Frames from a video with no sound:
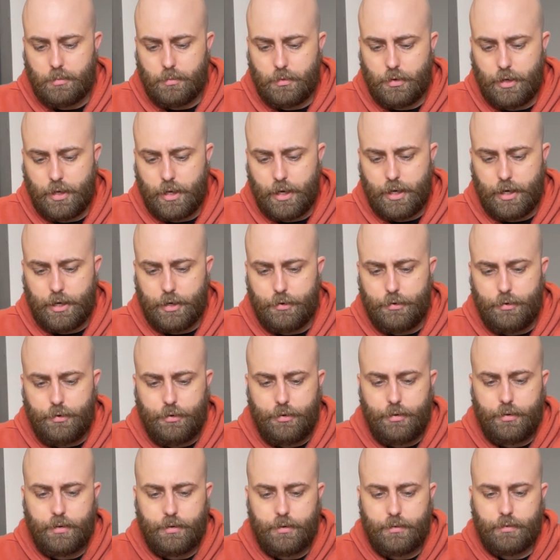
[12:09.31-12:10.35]

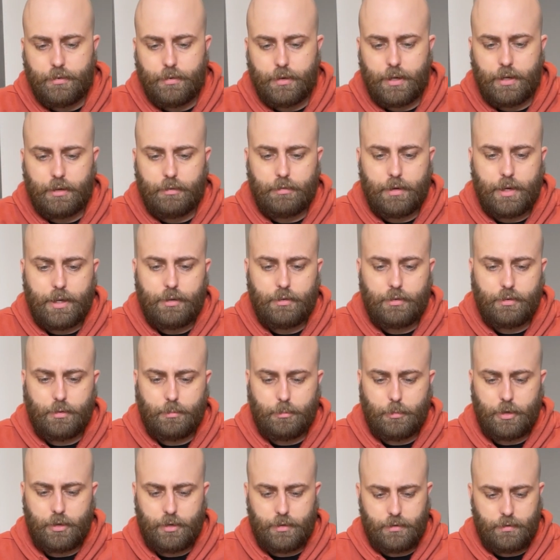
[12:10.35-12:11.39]
nudge, try and arrange
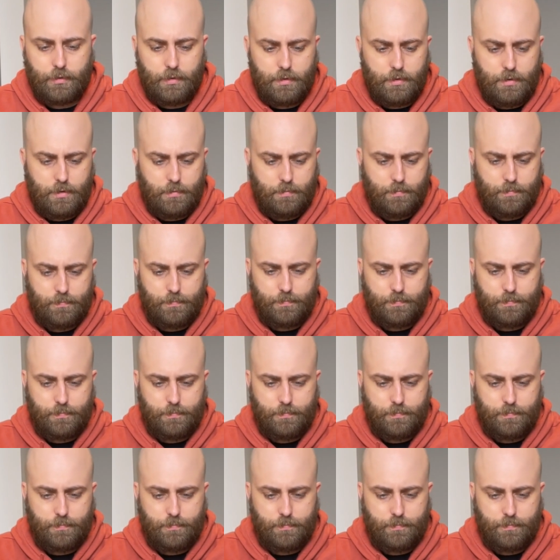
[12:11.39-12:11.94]
them nicely.